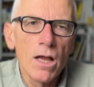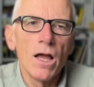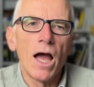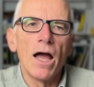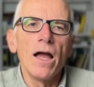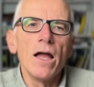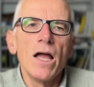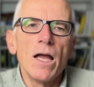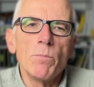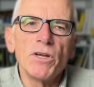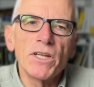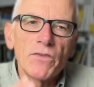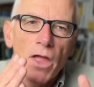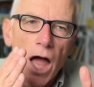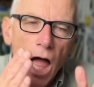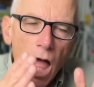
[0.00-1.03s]
but
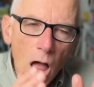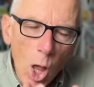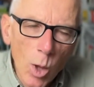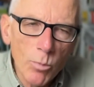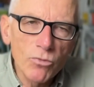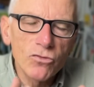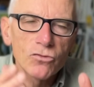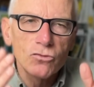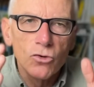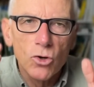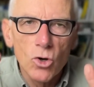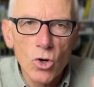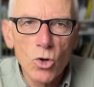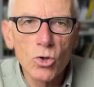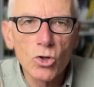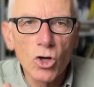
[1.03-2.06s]
it helps
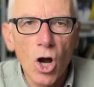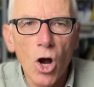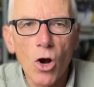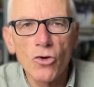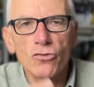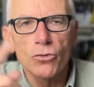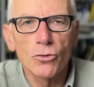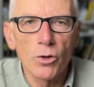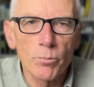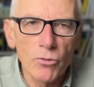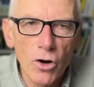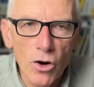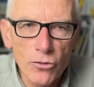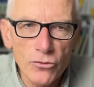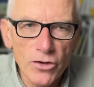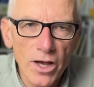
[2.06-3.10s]
to go through the
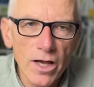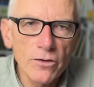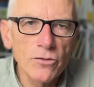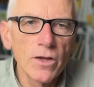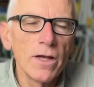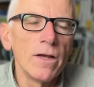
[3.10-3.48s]
process